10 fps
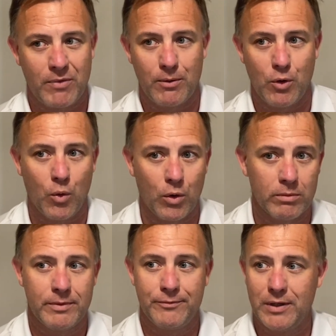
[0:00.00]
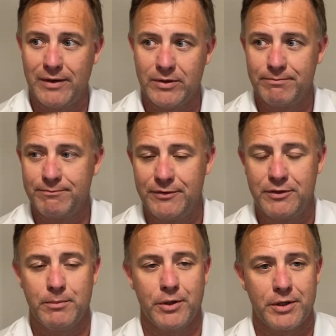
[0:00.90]
Or if you have a
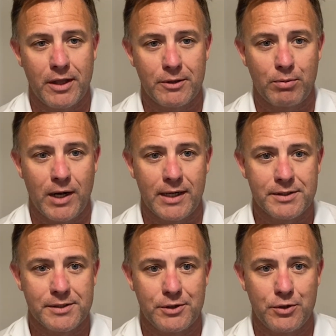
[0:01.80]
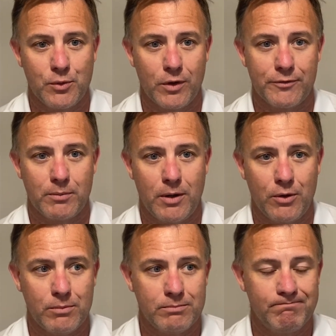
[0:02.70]
$50 million practice and you can work from
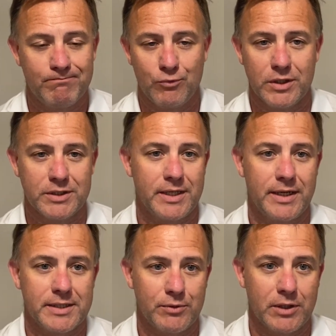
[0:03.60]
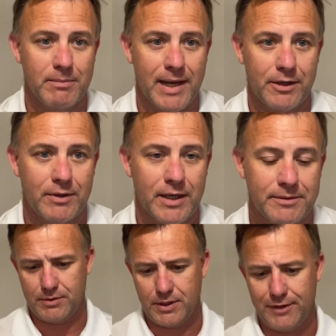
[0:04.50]
home, real estate doesn't really matter,
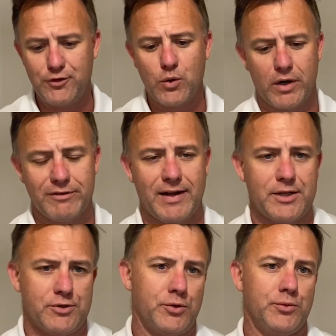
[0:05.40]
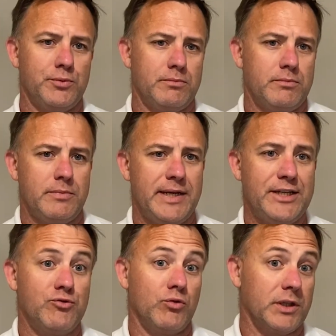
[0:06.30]
right? If you are an advisor who
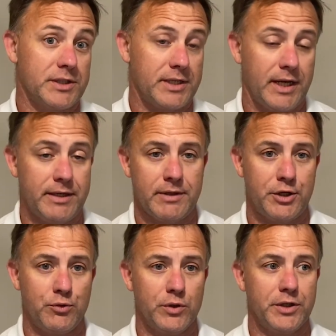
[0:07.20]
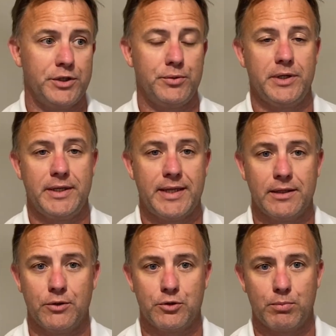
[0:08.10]
needs real estate and you really do need that
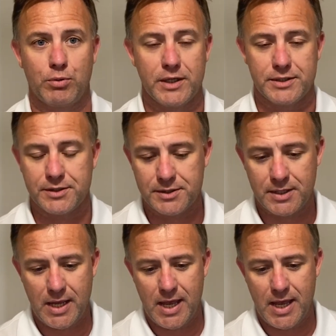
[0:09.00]
local presence,